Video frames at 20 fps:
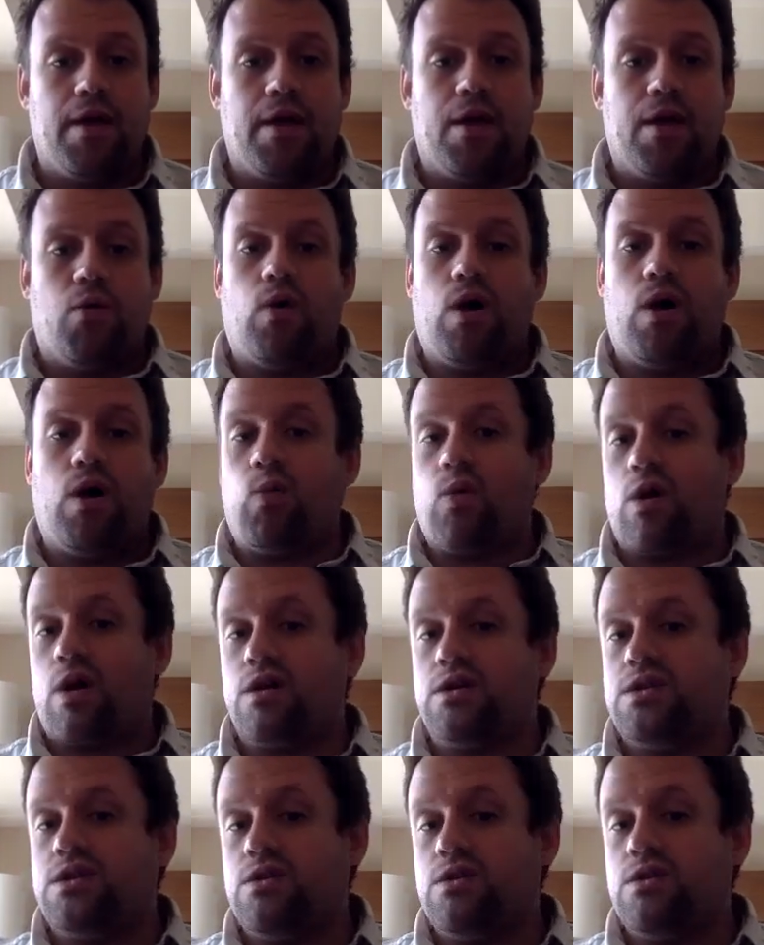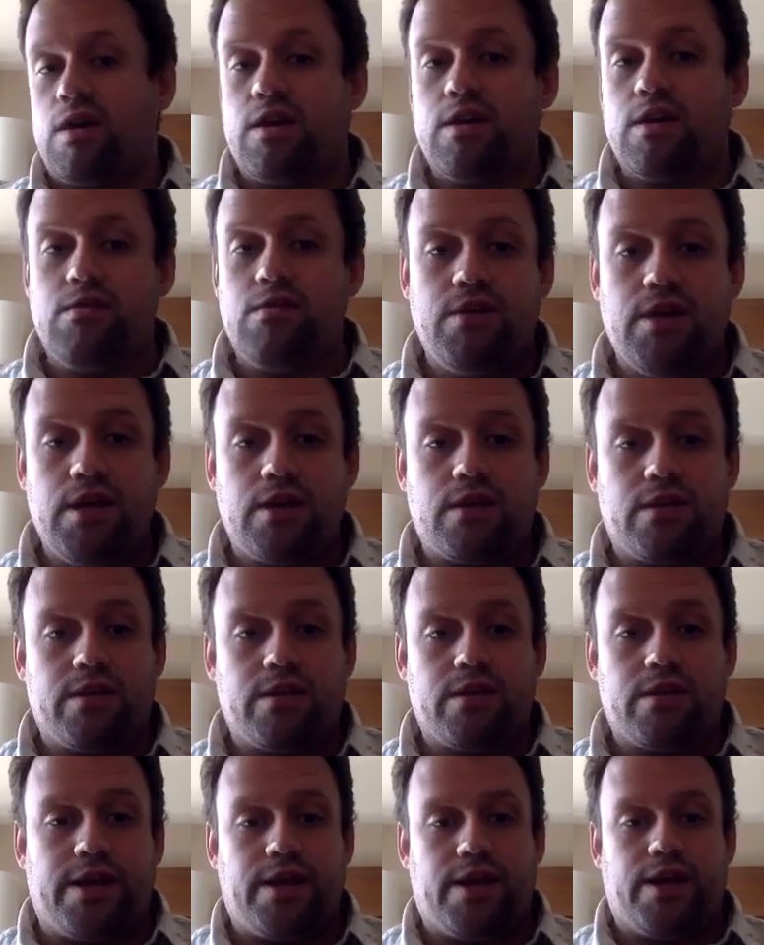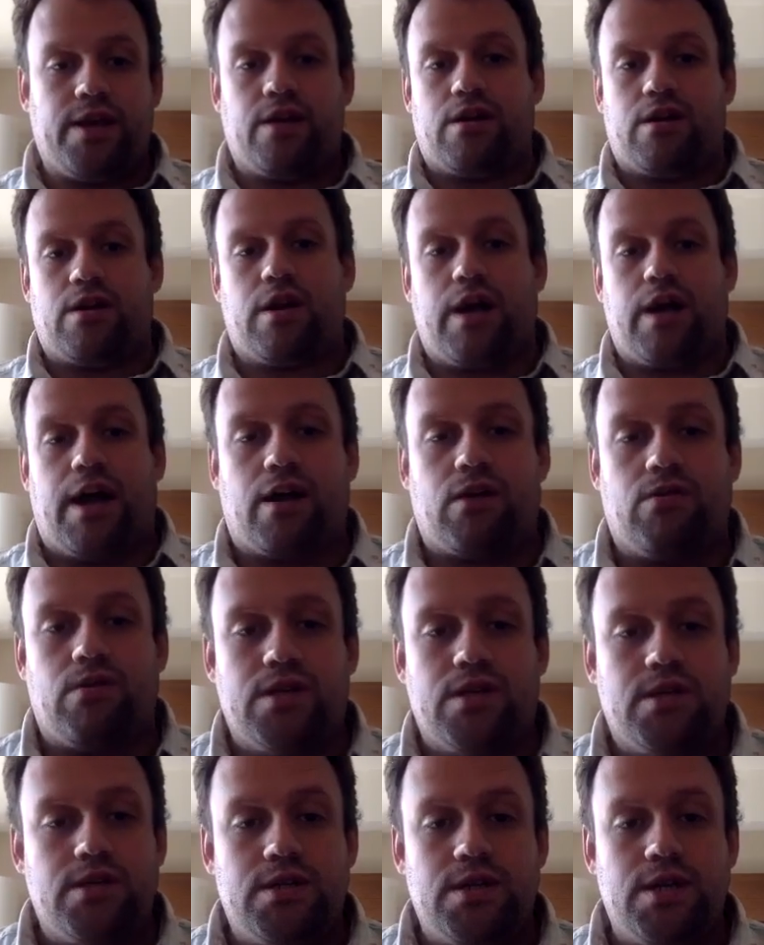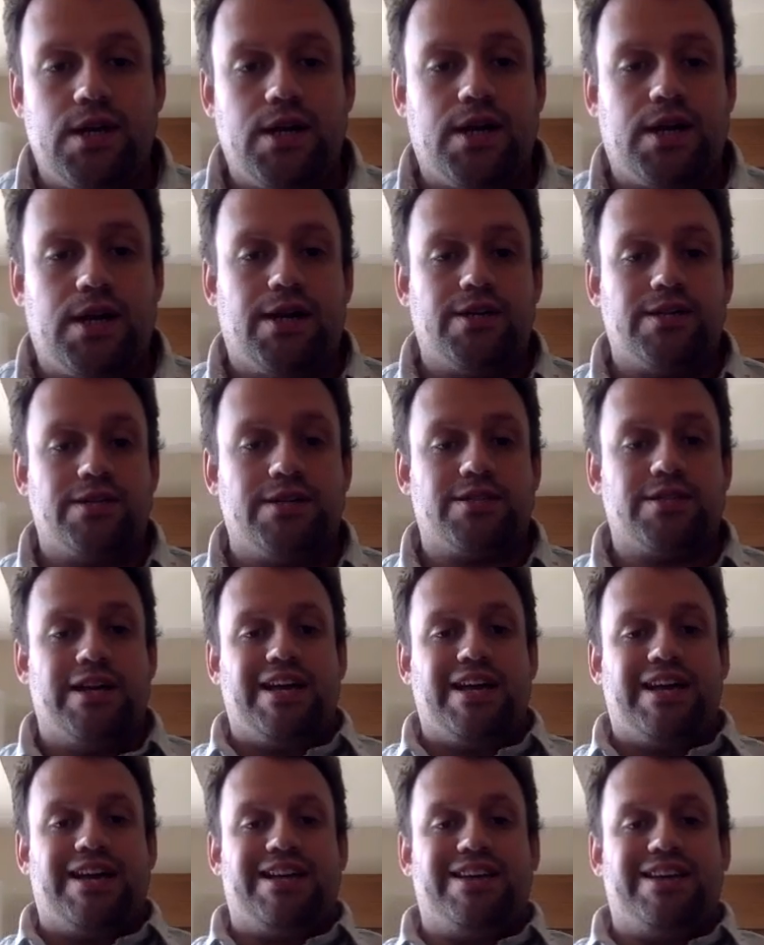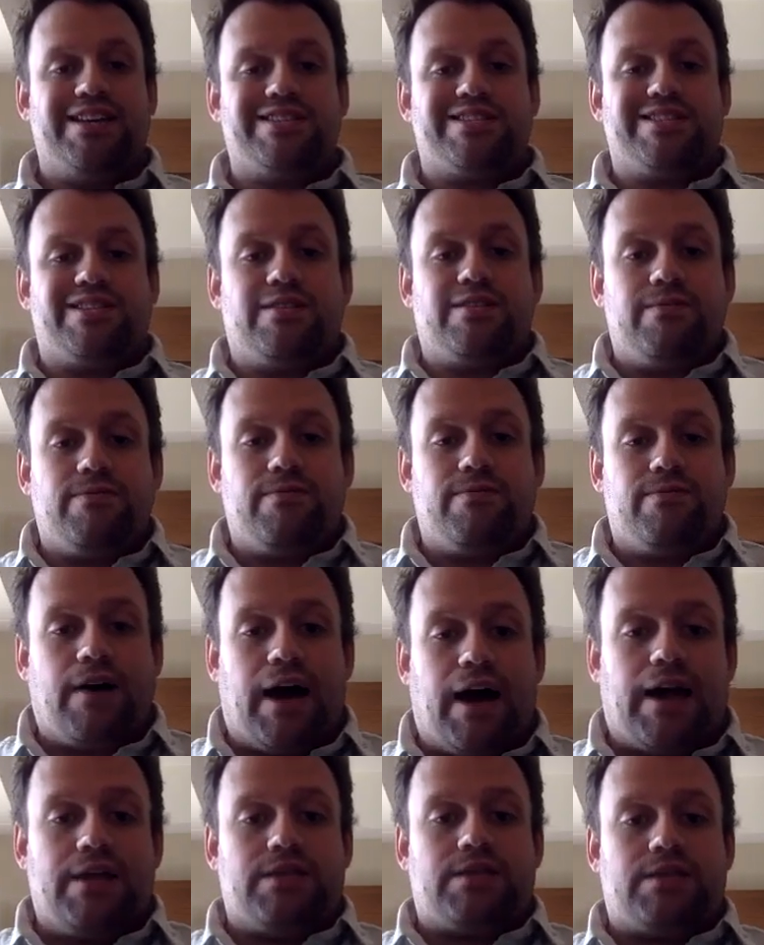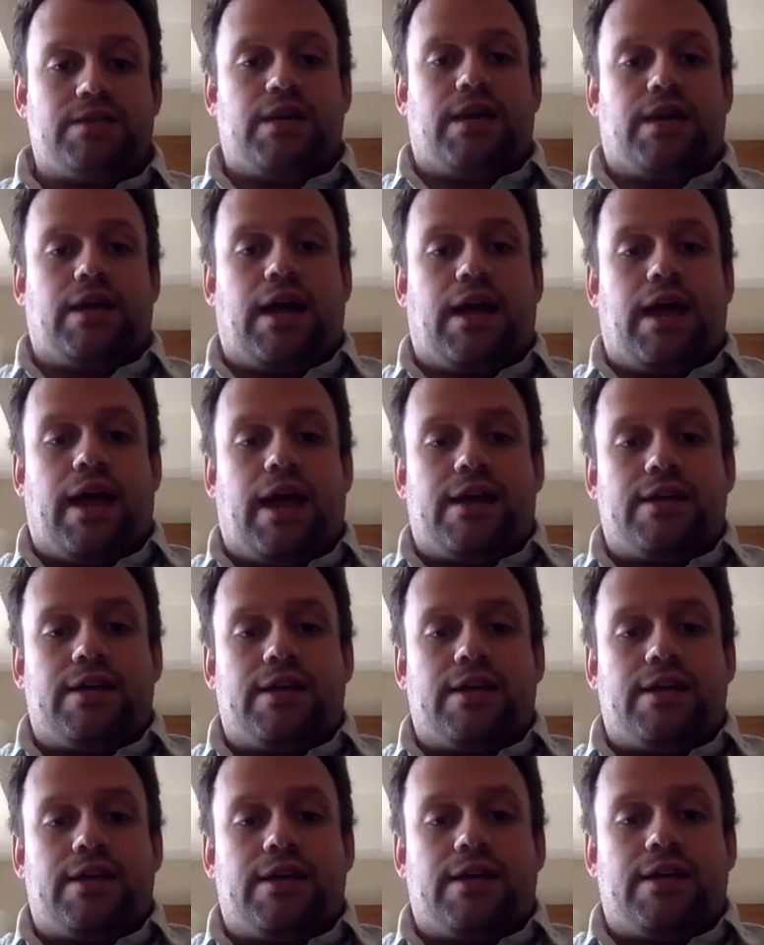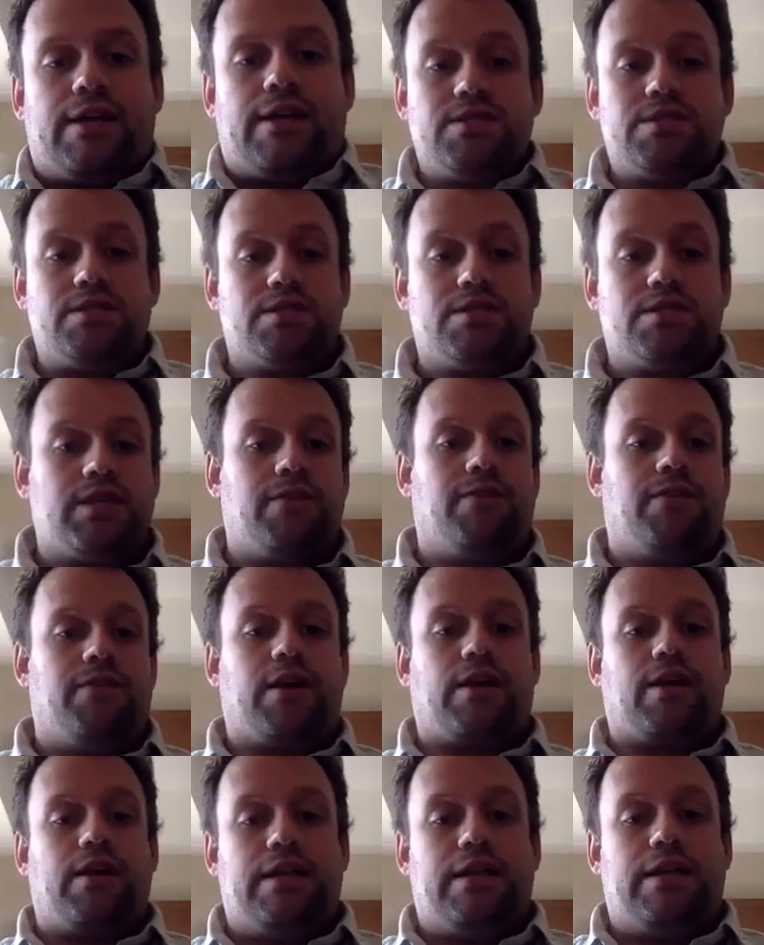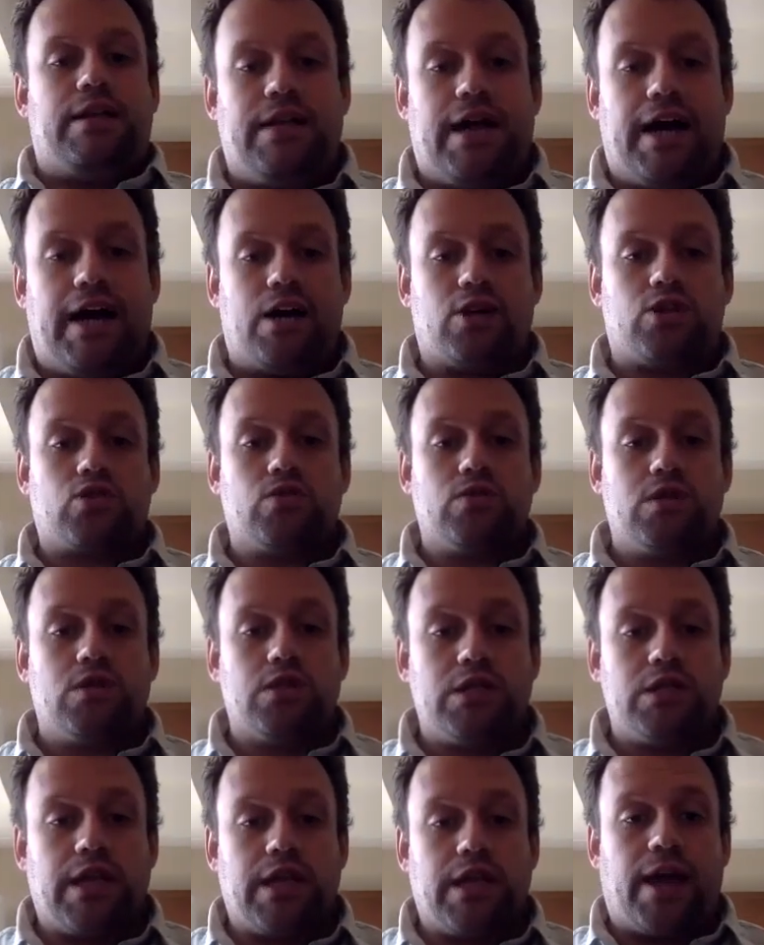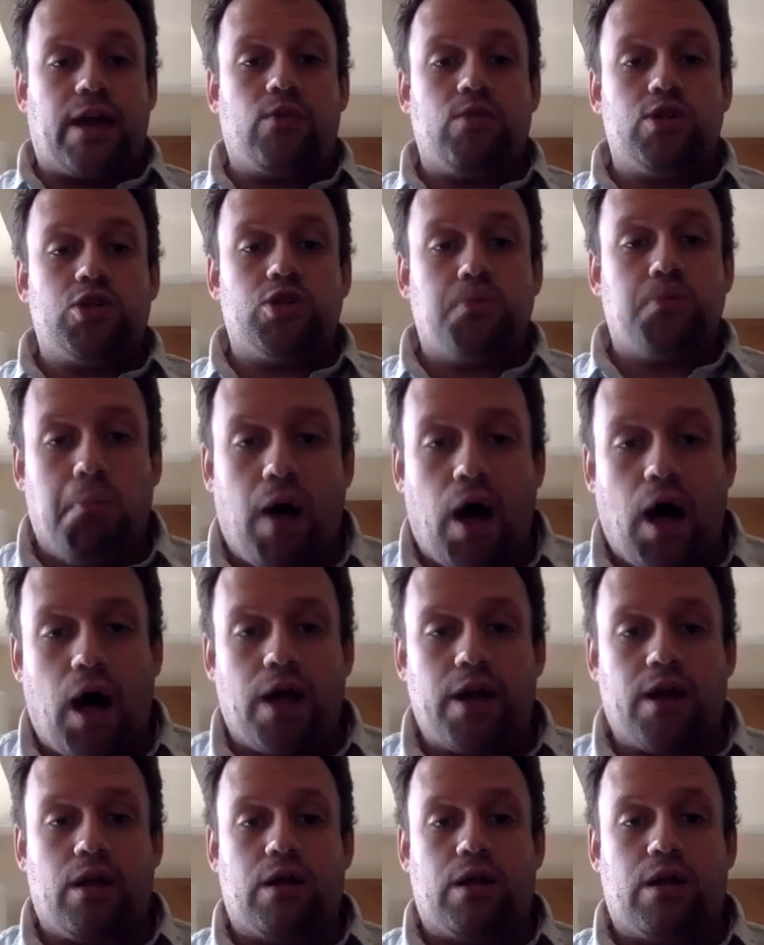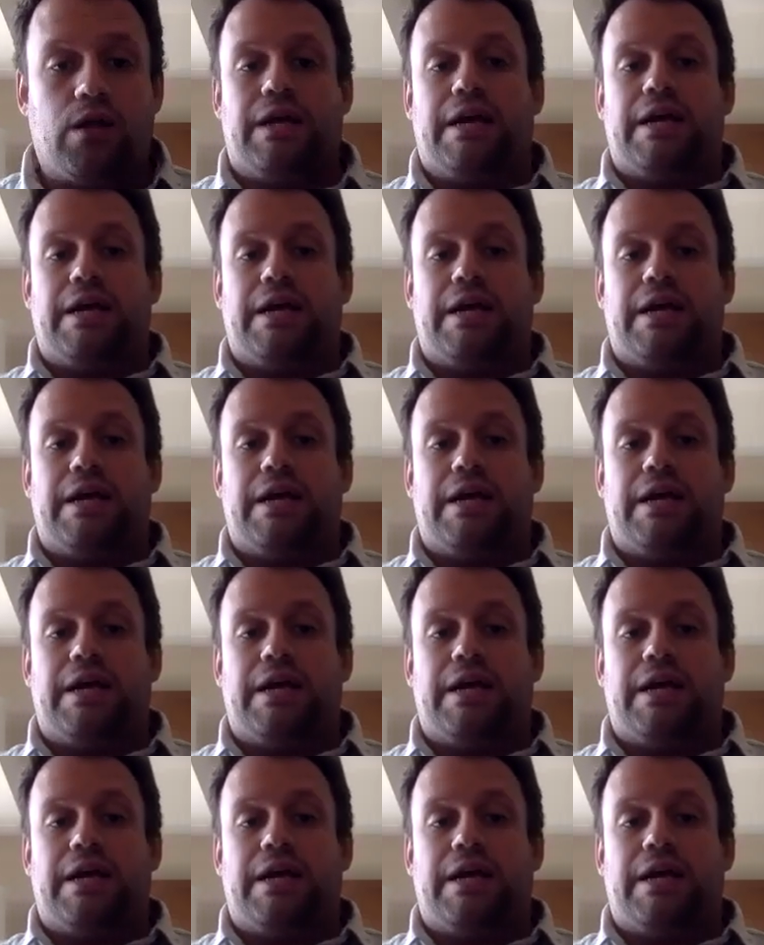What we're doing uniquely here at CoinGenius is devising a specific natural language model